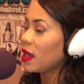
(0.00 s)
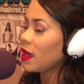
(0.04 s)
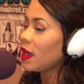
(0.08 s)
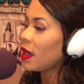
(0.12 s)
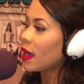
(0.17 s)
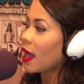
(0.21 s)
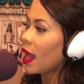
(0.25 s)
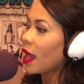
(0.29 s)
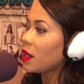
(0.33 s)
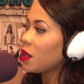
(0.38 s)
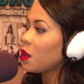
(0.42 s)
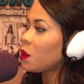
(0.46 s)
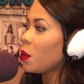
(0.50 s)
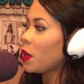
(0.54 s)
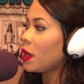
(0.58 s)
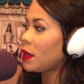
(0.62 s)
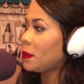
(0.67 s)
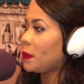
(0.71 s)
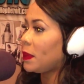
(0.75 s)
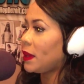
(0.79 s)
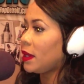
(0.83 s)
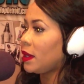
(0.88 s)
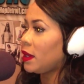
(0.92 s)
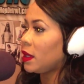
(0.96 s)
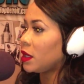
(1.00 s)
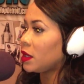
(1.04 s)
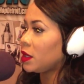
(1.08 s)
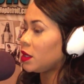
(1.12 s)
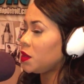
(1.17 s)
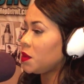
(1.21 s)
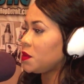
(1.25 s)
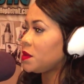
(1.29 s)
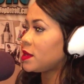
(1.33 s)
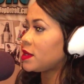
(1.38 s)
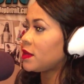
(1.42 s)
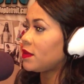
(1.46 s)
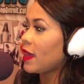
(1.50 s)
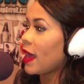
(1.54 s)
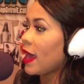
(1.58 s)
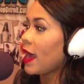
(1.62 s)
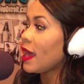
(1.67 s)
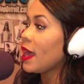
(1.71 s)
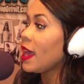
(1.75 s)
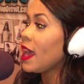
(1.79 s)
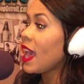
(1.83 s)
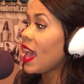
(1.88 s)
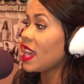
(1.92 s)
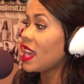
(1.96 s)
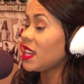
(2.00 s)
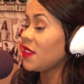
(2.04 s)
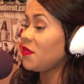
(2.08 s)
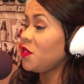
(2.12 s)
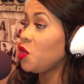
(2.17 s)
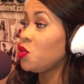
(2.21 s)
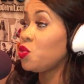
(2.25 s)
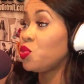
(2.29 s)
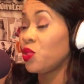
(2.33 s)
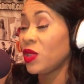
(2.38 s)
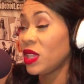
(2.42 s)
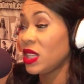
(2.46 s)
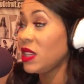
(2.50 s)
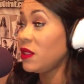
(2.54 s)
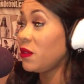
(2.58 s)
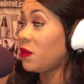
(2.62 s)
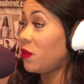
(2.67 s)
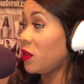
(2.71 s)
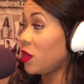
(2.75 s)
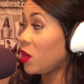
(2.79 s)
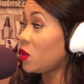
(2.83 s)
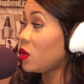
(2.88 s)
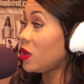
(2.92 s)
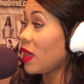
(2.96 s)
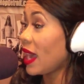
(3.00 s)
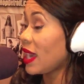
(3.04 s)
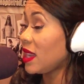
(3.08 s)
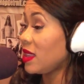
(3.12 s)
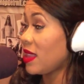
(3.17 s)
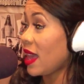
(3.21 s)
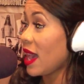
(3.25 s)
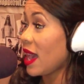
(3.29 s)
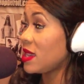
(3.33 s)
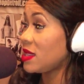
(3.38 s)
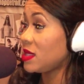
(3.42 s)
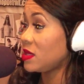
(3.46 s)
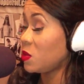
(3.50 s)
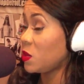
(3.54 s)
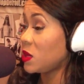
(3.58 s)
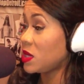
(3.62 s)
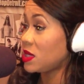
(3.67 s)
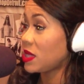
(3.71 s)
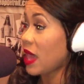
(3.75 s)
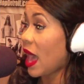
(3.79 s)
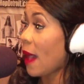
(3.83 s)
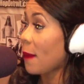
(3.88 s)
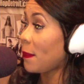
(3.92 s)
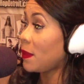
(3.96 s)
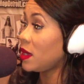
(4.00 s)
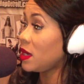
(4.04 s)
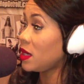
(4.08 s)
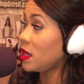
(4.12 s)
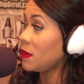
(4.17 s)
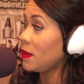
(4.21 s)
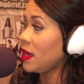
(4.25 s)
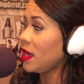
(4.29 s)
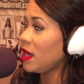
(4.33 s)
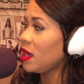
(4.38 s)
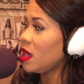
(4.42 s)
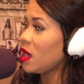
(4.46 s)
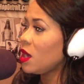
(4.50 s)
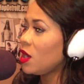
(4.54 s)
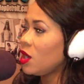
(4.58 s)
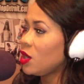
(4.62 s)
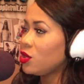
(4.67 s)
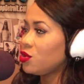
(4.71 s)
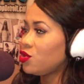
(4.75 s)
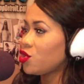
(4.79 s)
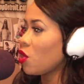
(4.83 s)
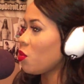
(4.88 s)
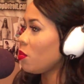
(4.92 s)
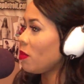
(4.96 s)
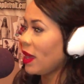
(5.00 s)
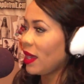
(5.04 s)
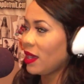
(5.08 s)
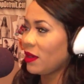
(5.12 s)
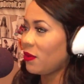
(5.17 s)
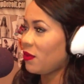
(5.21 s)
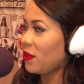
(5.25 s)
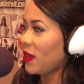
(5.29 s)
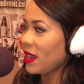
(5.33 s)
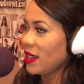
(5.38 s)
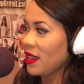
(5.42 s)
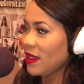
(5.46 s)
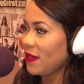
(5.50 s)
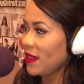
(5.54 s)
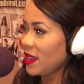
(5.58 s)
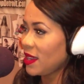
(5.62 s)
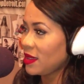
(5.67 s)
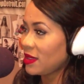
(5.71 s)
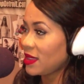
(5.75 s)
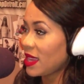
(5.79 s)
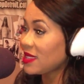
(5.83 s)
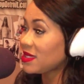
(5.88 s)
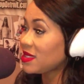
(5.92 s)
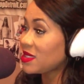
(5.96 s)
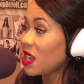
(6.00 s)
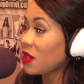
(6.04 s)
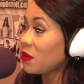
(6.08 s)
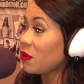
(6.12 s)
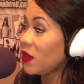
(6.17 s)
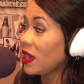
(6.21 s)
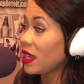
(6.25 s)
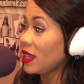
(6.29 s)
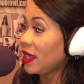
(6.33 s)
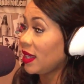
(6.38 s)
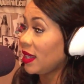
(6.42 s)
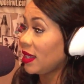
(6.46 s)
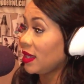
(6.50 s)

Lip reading: Yeah, I don't want to be accused of that. And if you really feel like that is what's happening to me, don't make fun of it. That's not funny.